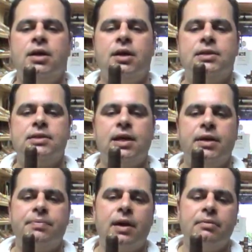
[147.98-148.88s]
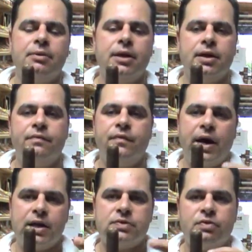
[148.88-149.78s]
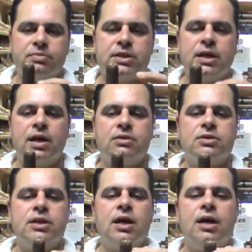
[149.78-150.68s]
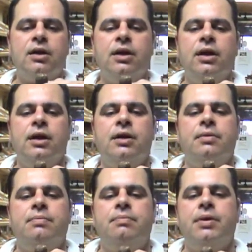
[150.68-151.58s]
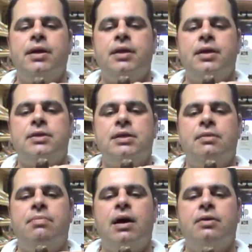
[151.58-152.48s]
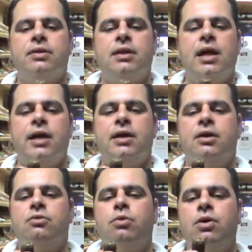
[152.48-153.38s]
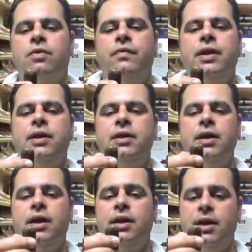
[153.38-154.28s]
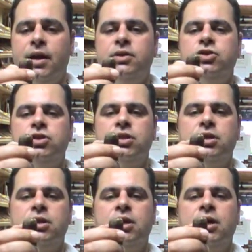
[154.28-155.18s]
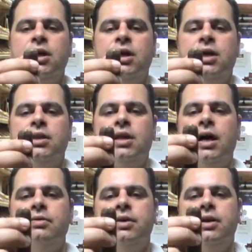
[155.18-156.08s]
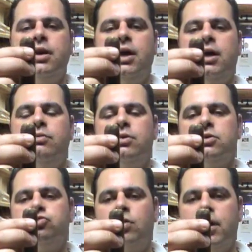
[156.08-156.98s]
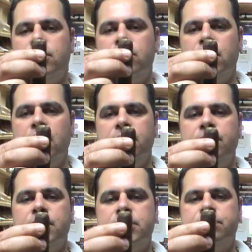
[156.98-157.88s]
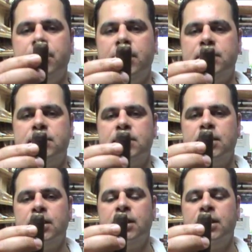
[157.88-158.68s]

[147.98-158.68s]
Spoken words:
let's say, probably it varies from cigar to cigar, but it's about like a quarter of an inch down, and we'll try to keep this piece